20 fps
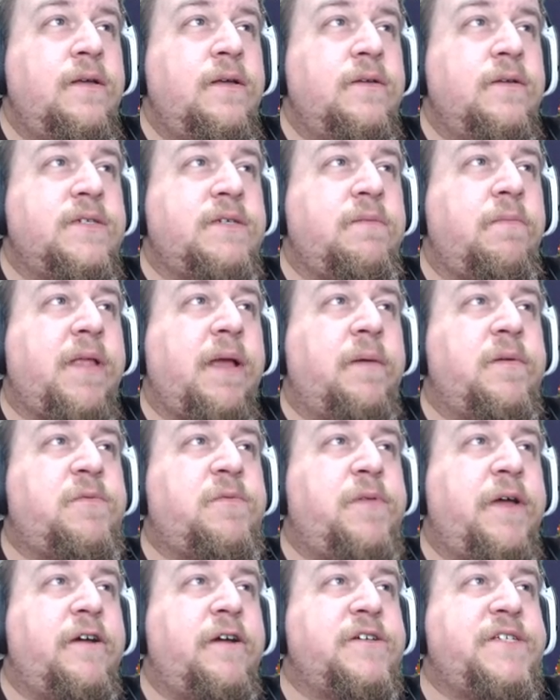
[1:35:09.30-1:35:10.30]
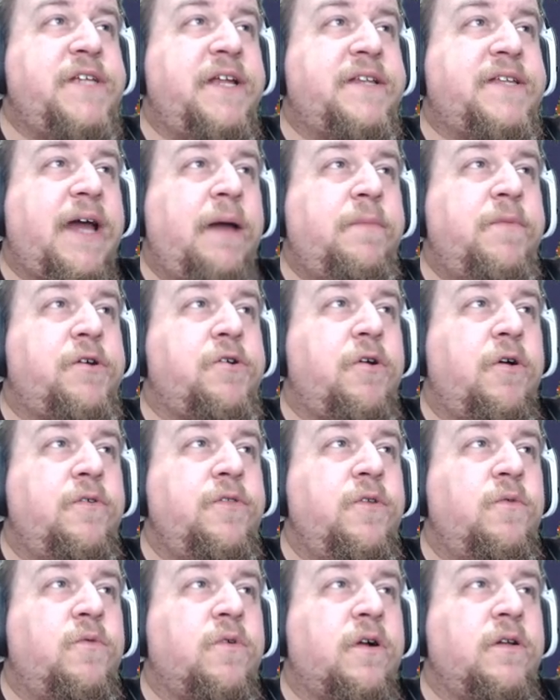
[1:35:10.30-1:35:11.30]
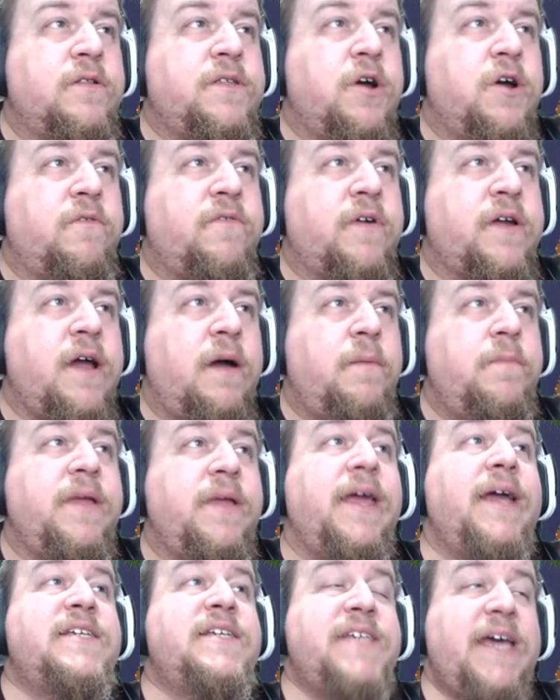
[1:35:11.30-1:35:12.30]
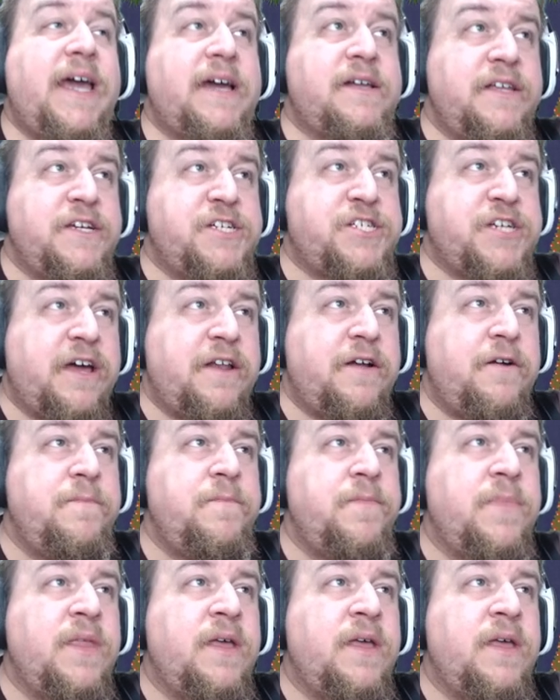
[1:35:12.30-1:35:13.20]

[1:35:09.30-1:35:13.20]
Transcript: Sometimes players need time to grow in the world to overcome... Yeah, exactly, Shadow.